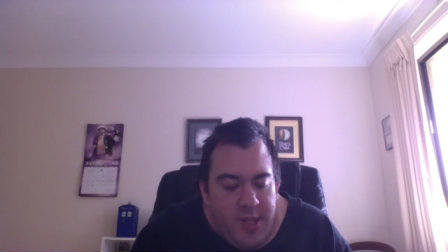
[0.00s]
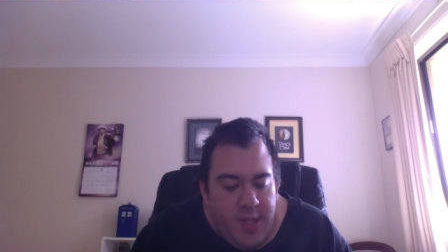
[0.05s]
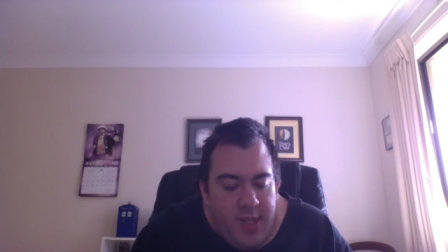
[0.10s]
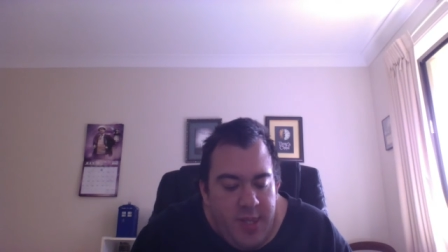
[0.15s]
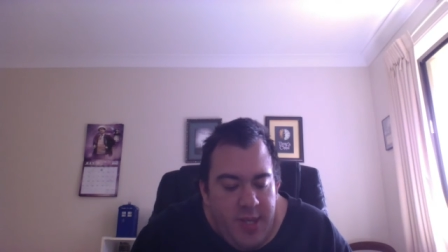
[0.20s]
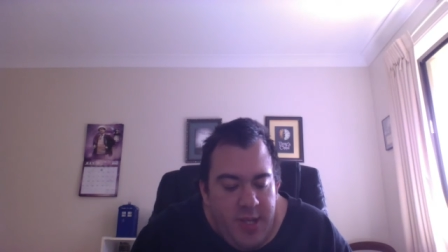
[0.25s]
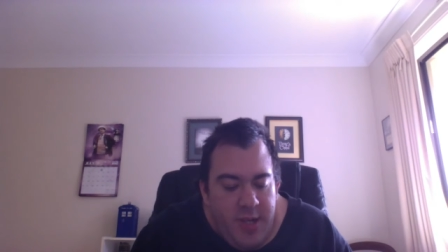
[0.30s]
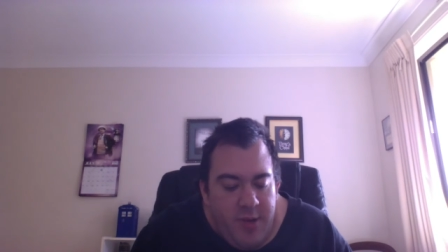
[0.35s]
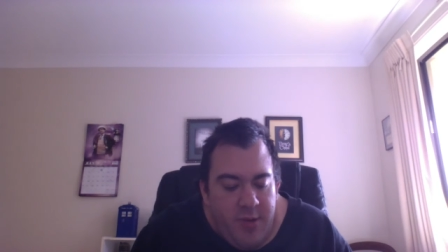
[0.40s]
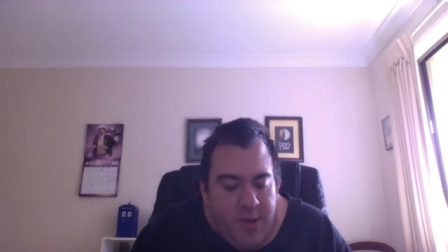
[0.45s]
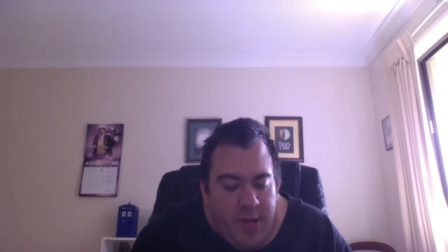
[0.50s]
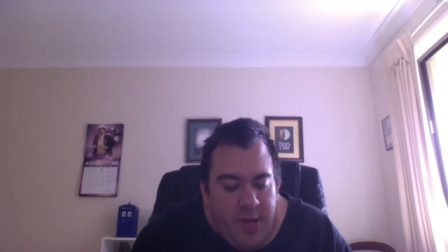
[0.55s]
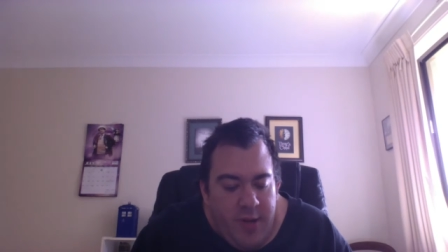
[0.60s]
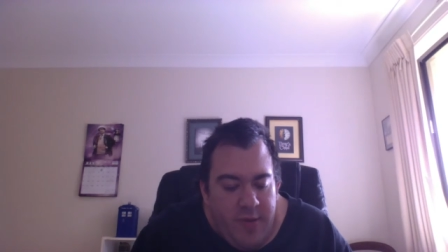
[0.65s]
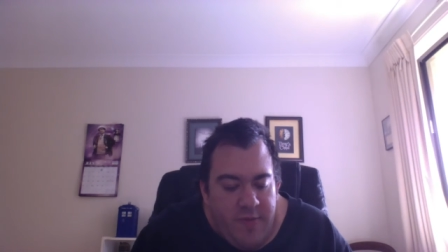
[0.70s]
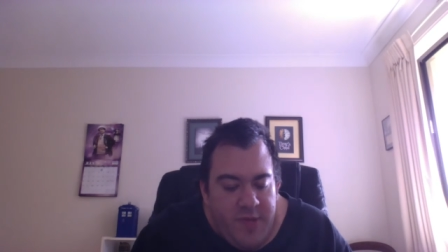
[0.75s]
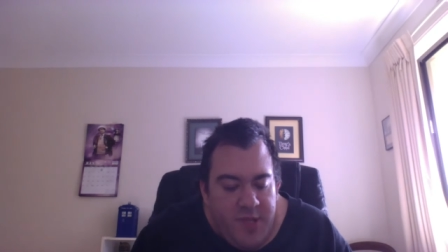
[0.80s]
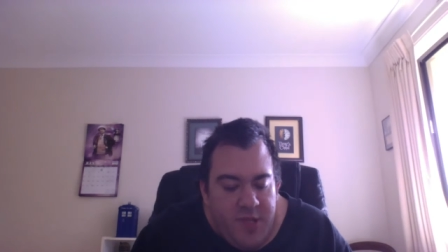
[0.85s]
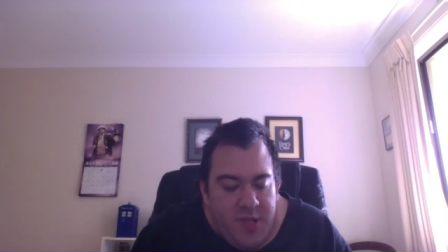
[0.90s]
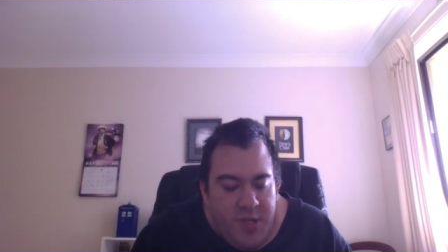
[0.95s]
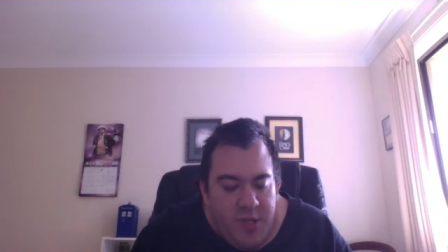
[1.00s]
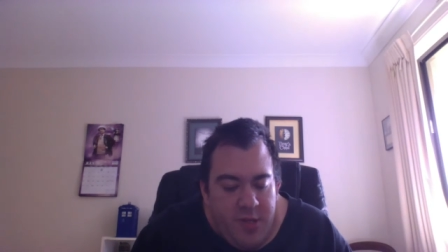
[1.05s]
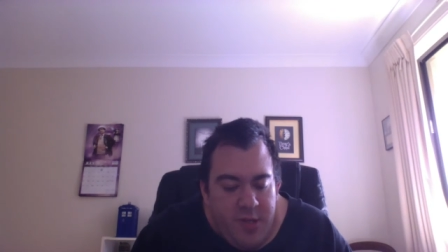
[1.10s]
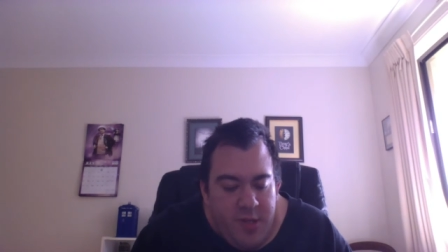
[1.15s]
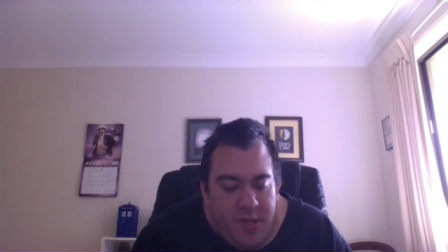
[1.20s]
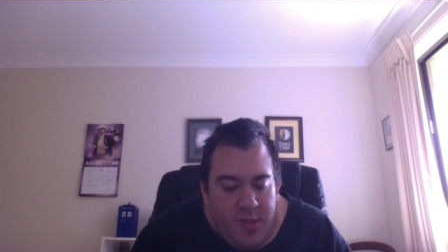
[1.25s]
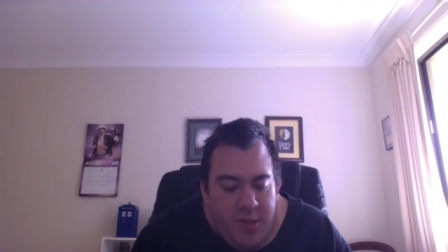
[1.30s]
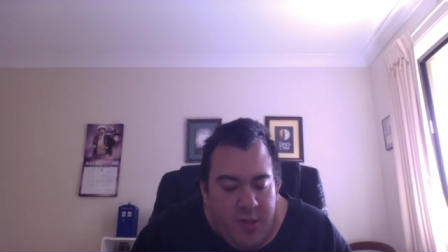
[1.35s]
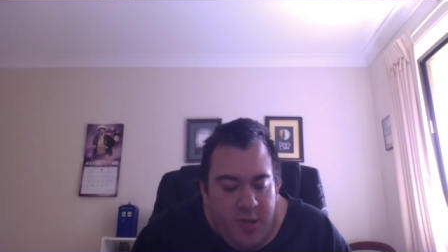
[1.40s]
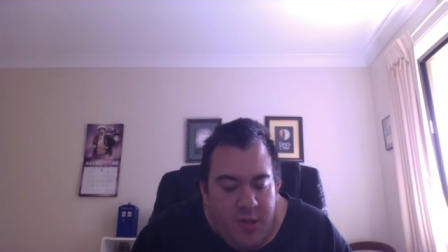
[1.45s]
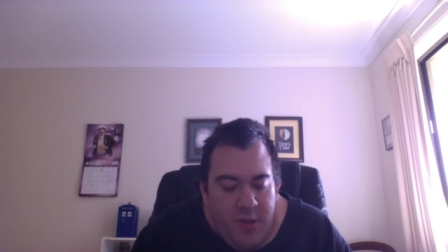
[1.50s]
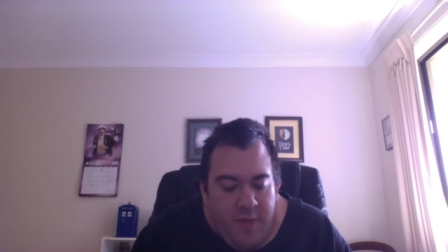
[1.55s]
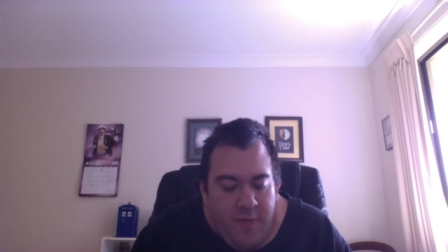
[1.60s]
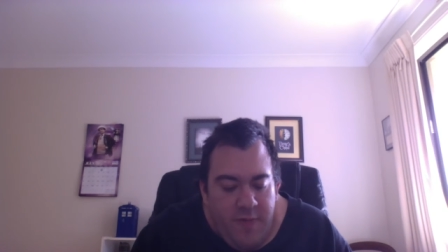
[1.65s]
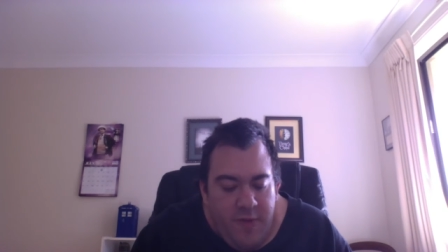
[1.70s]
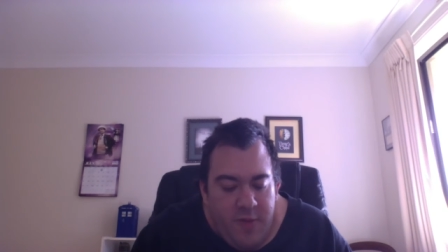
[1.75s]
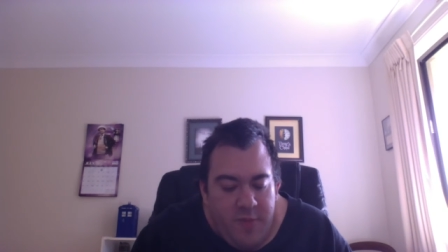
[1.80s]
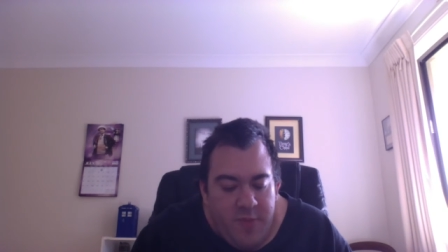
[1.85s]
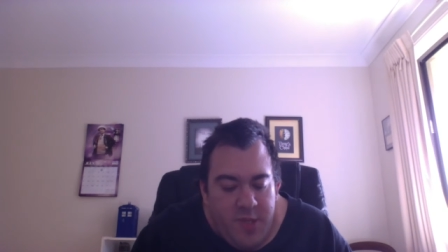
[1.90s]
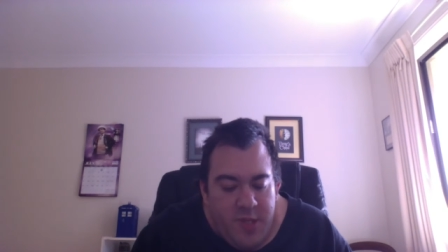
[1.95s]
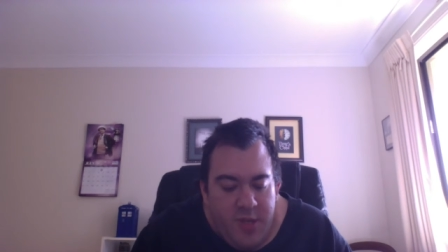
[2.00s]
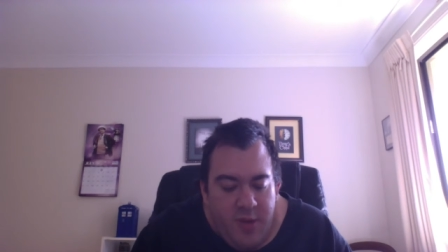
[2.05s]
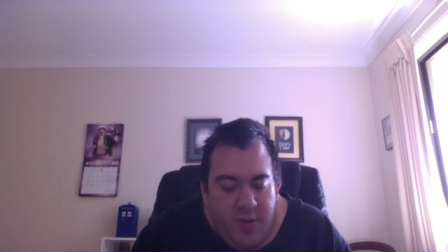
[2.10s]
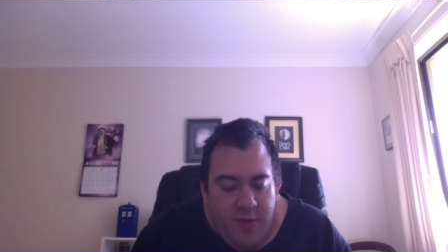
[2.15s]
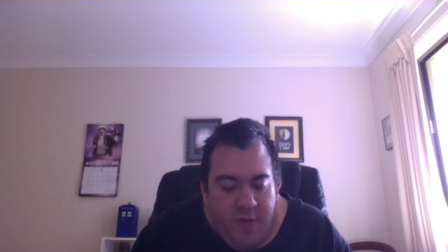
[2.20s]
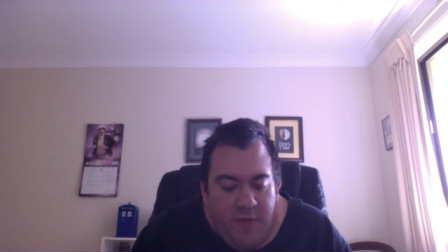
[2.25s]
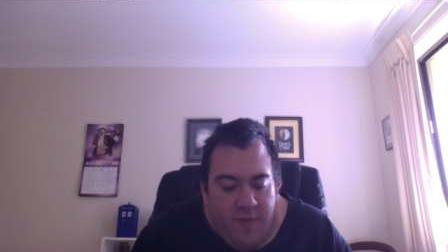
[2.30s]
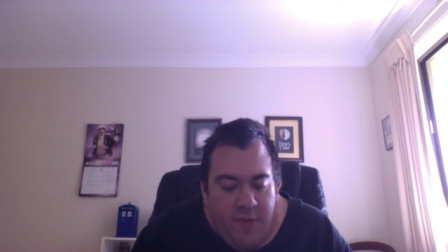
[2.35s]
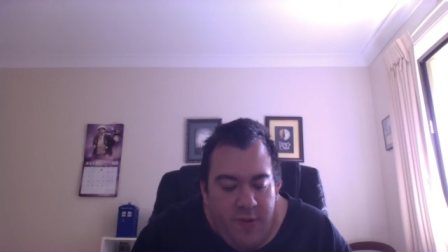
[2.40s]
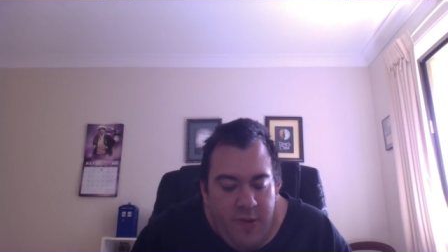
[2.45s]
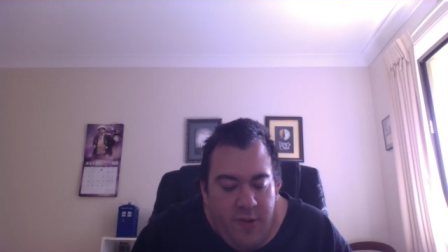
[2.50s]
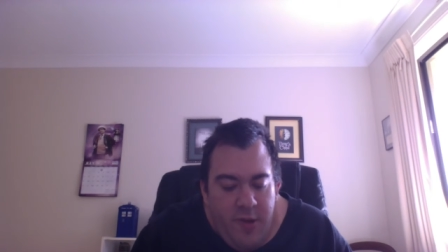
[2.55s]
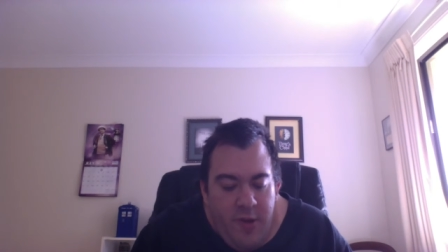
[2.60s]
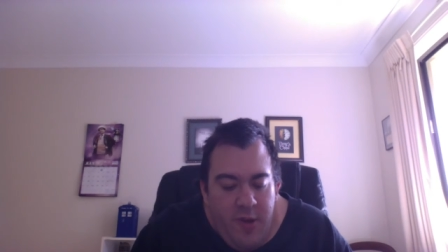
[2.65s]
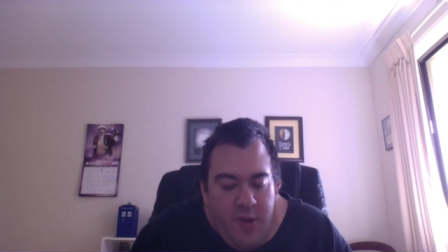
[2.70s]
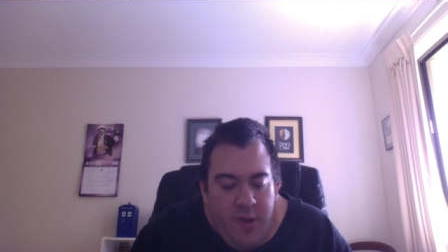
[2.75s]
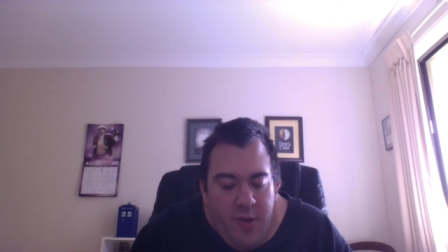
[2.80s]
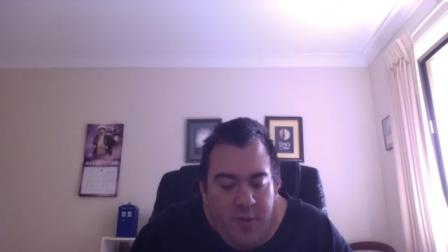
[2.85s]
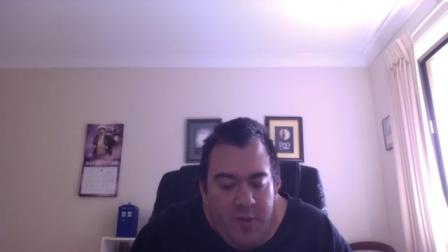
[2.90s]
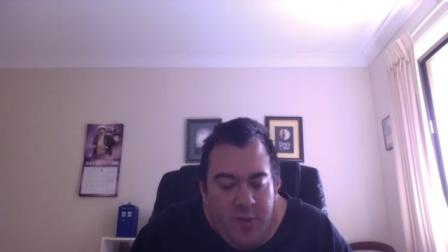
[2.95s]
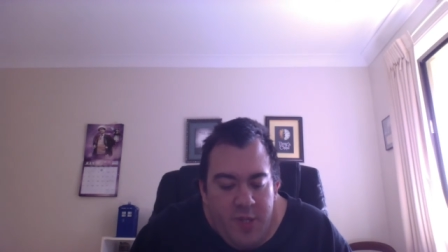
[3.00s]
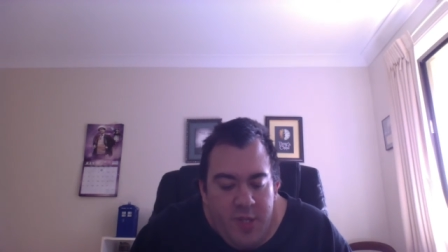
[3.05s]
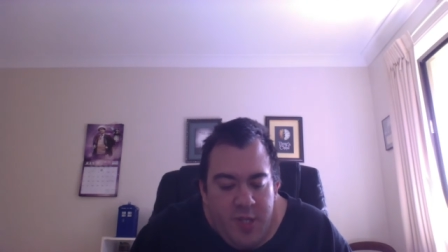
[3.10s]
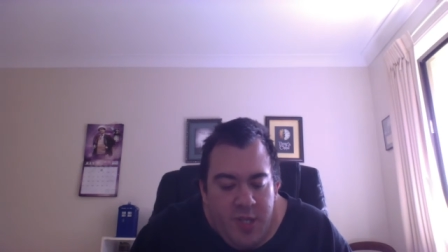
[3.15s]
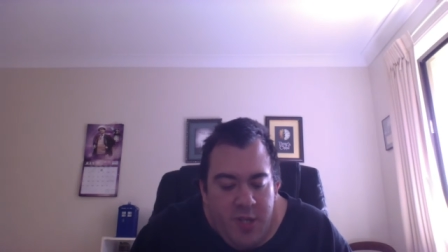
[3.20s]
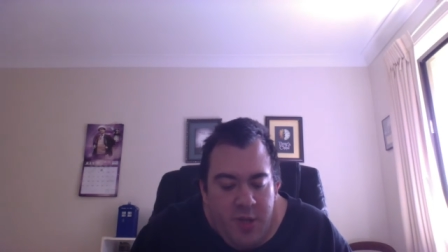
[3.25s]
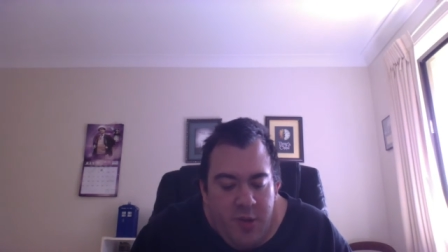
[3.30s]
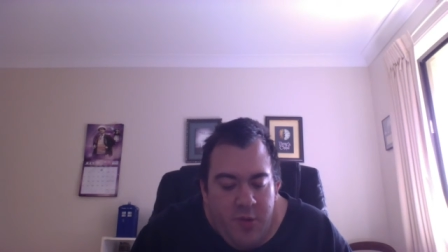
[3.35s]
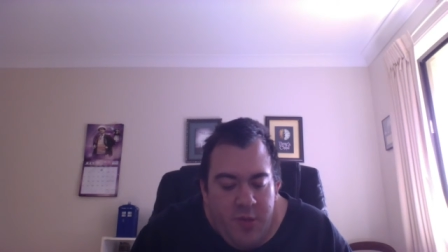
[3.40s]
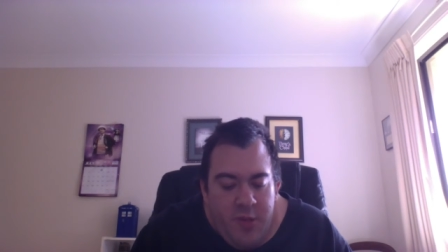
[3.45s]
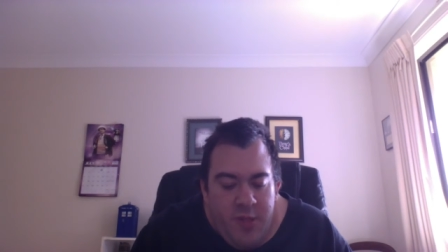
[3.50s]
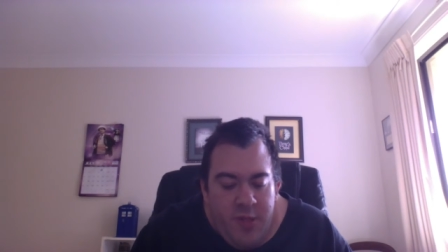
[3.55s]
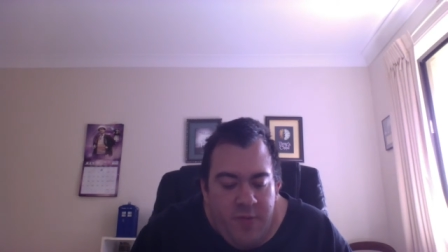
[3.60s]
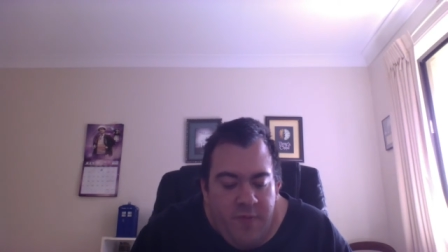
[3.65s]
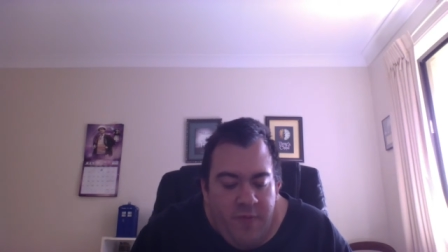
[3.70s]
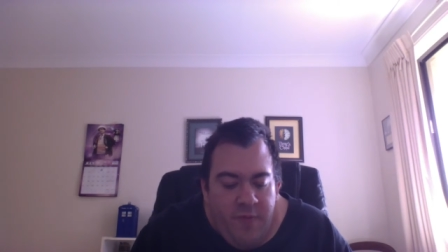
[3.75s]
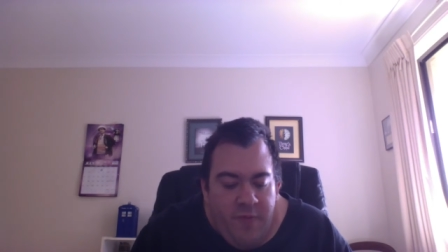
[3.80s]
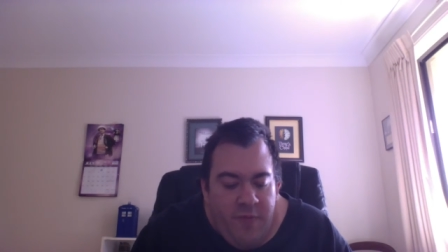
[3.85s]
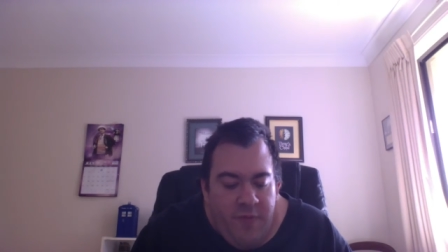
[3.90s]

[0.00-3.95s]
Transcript: the thick crowd of students on the oval itself obscured them